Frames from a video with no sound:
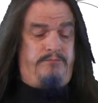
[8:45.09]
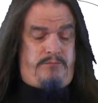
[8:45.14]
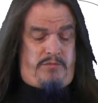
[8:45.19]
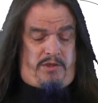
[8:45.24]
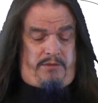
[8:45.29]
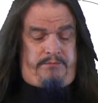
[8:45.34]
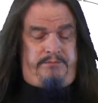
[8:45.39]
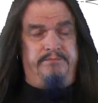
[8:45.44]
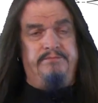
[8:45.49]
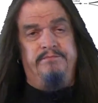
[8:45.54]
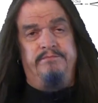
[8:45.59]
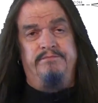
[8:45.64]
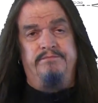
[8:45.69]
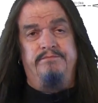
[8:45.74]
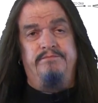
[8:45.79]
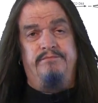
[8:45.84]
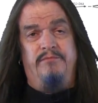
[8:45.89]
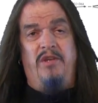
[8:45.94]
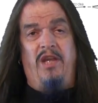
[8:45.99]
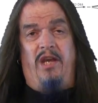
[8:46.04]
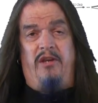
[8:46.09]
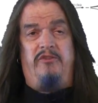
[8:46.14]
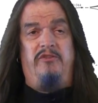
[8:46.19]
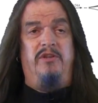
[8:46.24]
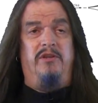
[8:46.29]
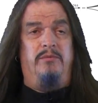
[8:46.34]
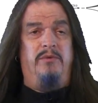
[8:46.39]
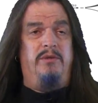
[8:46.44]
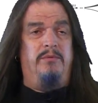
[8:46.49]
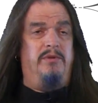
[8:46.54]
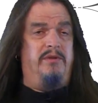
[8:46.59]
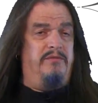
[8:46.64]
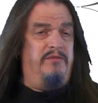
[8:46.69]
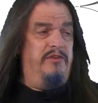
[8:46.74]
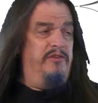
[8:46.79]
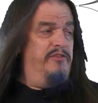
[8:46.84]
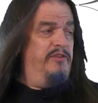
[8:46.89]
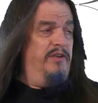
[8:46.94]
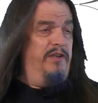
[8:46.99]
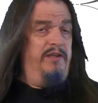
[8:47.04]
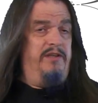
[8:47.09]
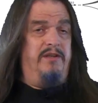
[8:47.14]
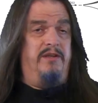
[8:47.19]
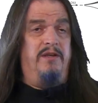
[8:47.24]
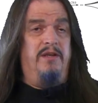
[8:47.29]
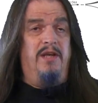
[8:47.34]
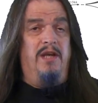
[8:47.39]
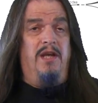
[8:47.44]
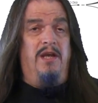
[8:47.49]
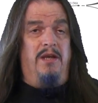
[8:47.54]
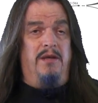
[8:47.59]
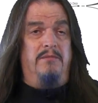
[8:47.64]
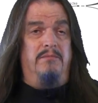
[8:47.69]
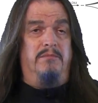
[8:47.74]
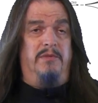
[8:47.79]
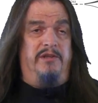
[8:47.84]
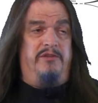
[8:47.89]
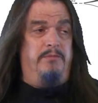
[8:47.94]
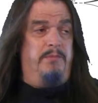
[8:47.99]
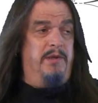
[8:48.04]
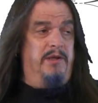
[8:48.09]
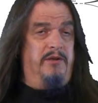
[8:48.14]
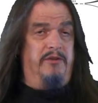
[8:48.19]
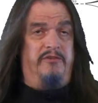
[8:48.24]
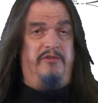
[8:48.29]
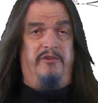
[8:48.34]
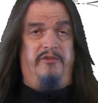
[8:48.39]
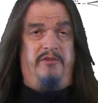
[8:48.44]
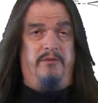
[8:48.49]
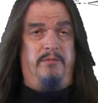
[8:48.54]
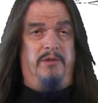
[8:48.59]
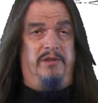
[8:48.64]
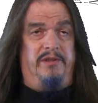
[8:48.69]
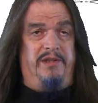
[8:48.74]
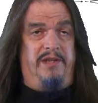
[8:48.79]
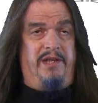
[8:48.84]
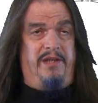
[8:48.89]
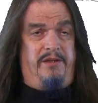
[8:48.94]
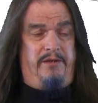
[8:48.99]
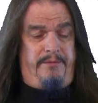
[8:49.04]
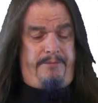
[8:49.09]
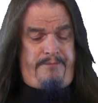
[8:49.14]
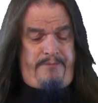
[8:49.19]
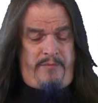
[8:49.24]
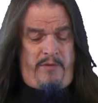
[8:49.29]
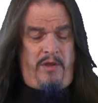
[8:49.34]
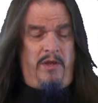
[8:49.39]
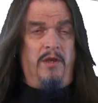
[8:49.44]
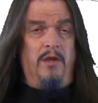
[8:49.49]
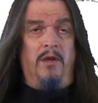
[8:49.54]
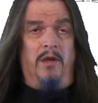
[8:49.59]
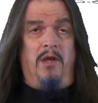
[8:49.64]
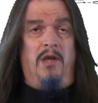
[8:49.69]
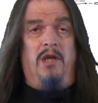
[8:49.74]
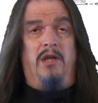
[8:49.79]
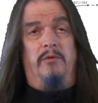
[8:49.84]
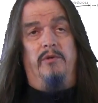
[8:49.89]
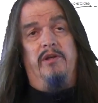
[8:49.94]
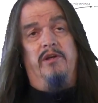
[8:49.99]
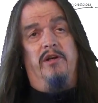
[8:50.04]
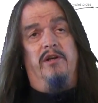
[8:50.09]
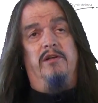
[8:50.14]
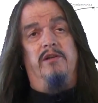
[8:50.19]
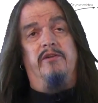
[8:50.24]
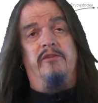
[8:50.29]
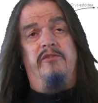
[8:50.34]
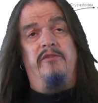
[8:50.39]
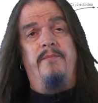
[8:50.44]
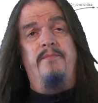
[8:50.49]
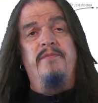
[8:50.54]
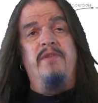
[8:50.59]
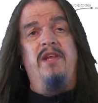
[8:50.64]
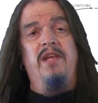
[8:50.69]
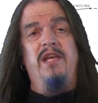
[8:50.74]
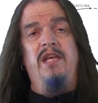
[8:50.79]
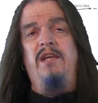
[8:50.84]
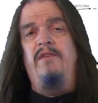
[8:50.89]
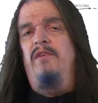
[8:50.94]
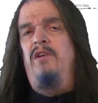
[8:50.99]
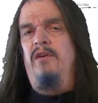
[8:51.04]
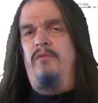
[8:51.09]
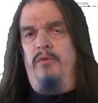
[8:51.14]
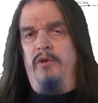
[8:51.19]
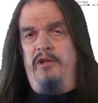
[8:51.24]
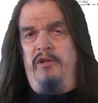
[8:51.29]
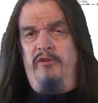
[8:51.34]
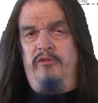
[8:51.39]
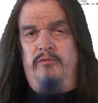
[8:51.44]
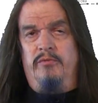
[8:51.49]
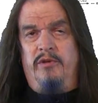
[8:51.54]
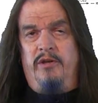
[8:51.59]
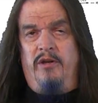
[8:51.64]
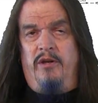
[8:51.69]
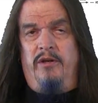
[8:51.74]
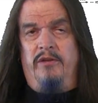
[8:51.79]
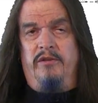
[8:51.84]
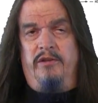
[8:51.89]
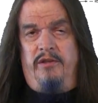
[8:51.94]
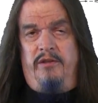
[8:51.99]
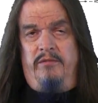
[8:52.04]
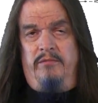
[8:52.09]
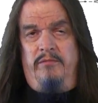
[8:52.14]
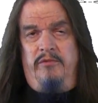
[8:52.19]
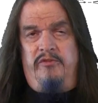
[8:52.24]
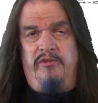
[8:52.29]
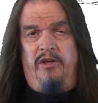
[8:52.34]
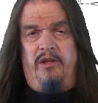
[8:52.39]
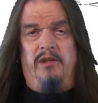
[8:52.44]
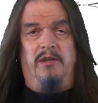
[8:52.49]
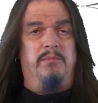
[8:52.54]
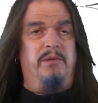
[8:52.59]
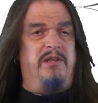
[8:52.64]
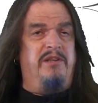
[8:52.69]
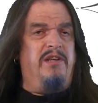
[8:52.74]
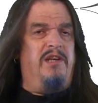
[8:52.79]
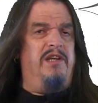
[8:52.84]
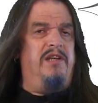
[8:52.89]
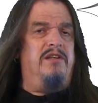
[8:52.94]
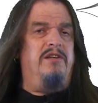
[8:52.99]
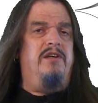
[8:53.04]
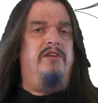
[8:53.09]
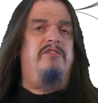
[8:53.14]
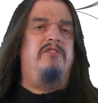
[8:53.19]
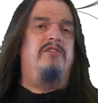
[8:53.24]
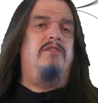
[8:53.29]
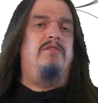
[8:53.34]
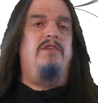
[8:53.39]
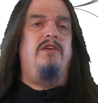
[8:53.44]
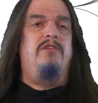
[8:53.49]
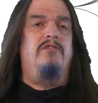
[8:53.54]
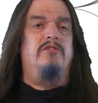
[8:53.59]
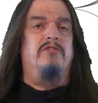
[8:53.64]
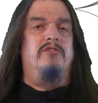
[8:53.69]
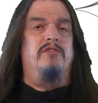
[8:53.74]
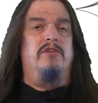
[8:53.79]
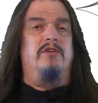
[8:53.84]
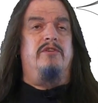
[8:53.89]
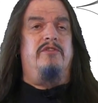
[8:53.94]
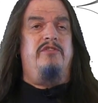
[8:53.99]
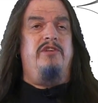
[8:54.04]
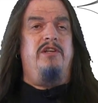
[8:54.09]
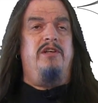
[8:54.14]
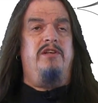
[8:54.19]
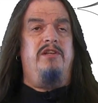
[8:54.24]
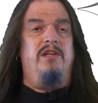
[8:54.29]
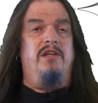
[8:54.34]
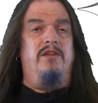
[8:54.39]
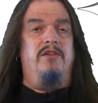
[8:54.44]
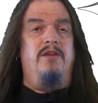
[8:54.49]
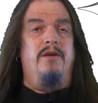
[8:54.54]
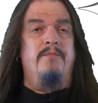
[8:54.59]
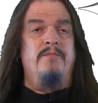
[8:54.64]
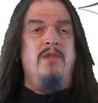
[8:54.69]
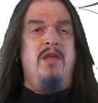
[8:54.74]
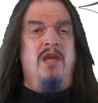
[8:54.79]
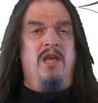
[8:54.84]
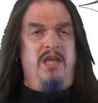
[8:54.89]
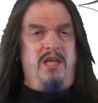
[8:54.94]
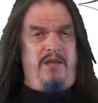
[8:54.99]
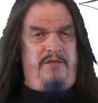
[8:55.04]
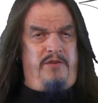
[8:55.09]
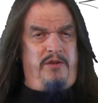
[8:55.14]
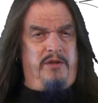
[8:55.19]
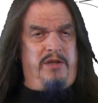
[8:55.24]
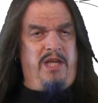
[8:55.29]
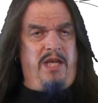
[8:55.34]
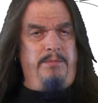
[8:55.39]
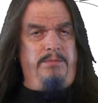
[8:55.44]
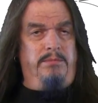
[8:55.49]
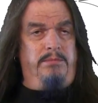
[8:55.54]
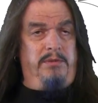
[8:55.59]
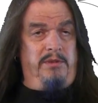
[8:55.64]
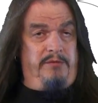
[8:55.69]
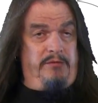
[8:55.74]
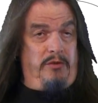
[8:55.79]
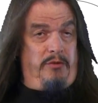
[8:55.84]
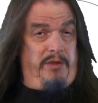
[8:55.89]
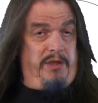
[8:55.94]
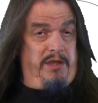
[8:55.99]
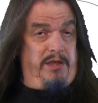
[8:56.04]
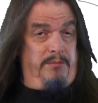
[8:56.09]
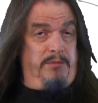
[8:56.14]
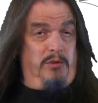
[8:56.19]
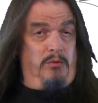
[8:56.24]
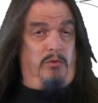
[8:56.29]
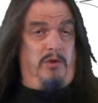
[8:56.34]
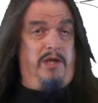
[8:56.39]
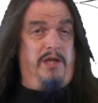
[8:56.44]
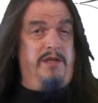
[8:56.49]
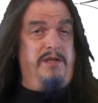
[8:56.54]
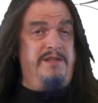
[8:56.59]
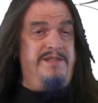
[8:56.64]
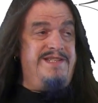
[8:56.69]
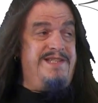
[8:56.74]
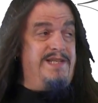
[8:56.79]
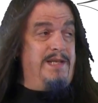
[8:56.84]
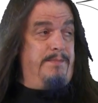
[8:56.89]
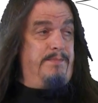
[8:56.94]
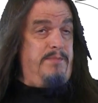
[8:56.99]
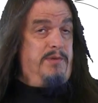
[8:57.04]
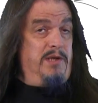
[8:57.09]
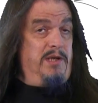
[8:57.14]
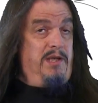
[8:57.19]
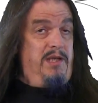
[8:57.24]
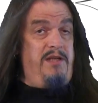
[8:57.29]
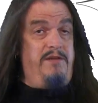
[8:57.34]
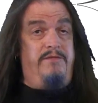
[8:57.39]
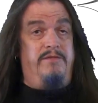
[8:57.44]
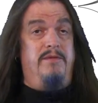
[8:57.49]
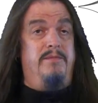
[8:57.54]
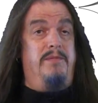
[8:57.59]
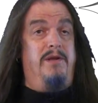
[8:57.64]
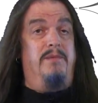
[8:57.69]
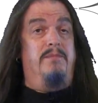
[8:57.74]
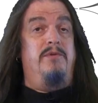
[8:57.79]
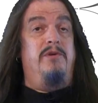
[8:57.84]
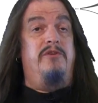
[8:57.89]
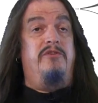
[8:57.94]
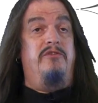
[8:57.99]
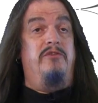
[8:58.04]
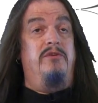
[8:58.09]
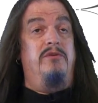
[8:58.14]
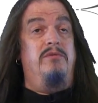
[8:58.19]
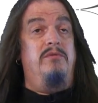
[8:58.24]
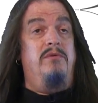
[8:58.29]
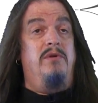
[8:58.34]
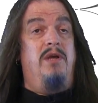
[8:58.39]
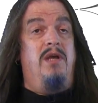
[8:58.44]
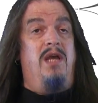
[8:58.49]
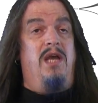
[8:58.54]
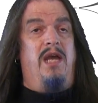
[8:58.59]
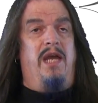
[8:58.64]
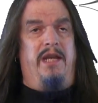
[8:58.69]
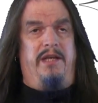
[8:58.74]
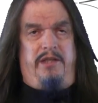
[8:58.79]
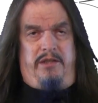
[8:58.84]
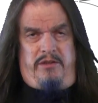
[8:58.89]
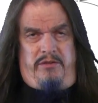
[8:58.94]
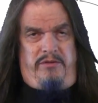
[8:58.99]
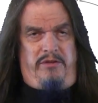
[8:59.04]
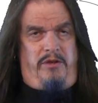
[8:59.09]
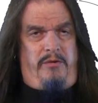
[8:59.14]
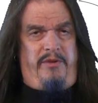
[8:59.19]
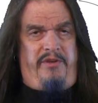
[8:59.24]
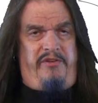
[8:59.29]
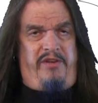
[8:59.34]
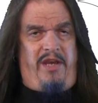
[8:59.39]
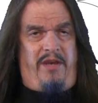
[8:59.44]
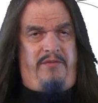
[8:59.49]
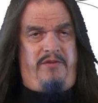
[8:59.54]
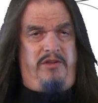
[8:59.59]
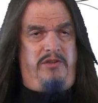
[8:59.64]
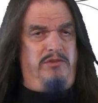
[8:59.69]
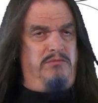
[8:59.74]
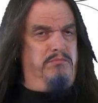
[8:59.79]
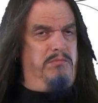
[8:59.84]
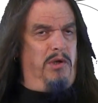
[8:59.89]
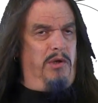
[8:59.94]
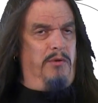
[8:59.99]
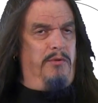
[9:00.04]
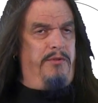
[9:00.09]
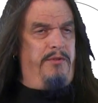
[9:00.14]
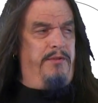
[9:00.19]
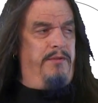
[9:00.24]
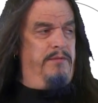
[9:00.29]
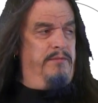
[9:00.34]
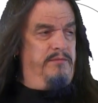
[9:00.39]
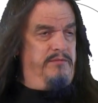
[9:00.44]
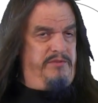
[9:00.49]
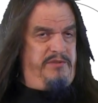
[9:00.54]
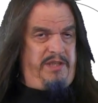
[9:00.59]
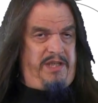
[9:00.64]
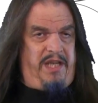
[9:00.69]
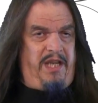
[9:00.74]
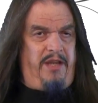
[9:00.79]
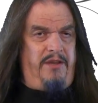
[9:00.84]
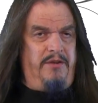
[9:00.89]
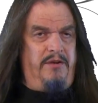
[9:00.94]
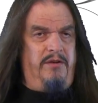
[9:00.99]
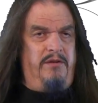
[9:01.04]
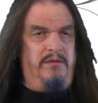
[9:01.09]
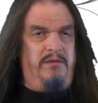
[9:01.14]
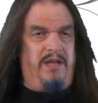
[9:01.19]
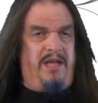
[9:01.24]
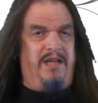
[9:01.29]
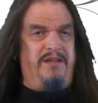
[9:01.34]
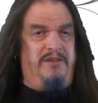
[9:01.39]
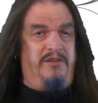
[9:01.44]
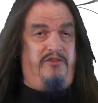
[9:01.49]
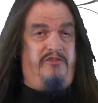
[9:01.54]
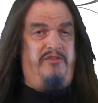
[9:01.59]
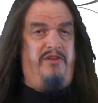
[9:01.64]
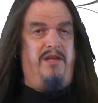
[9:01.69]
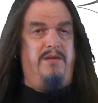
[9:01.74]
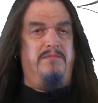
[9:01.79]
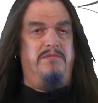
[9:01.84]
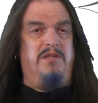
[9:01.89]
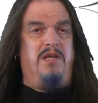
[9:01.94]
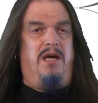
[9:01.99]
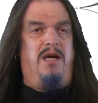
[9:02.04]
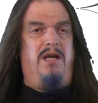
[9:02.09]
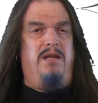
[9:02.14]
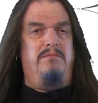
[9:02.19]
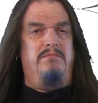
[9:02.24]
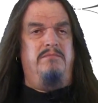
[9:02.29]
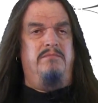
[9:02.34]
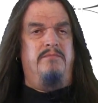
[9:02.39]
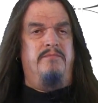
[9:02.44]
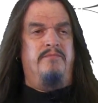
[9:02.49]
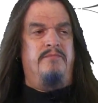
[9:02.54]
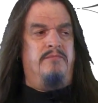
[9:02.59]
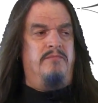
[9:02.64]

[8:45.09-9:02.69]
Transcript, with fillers: Well, actually, we would have designed a much better system altogether. Regardless, even if we disregard the subtle but diagnostic features in our cheek teeth, if you're capable of going number one separately from number two, and you don't always have to do both together at the same time,